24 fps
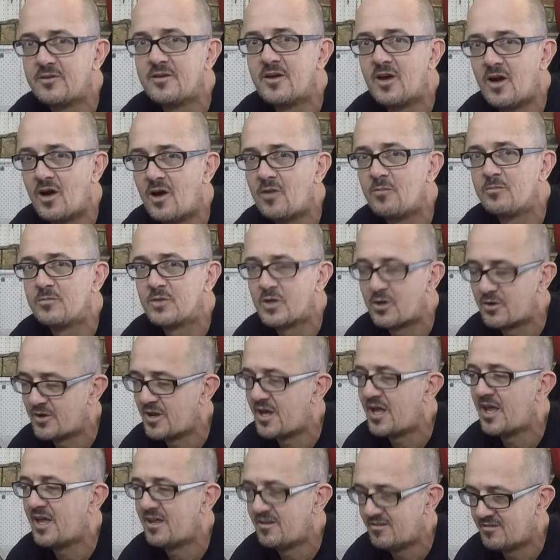I'm gonna
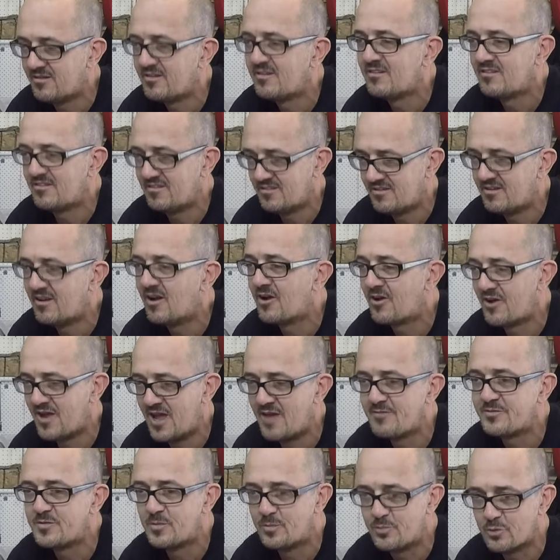
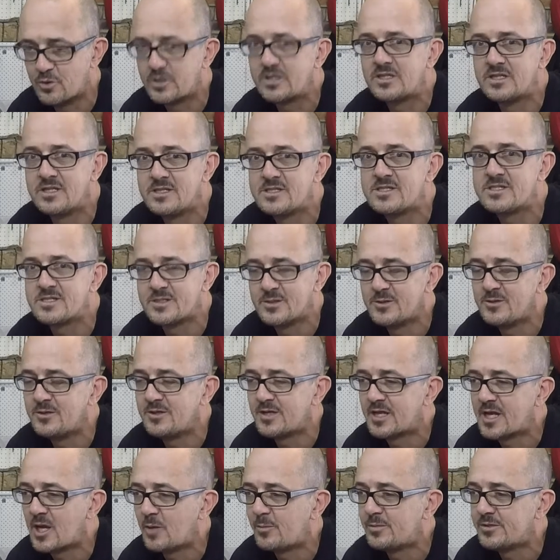have to bring this soon in a
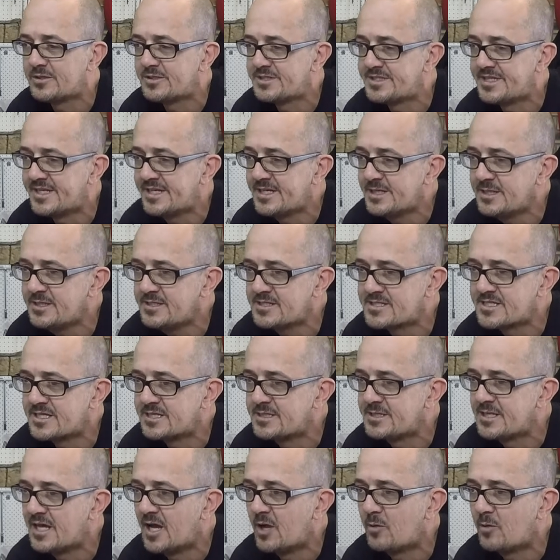couple of days, and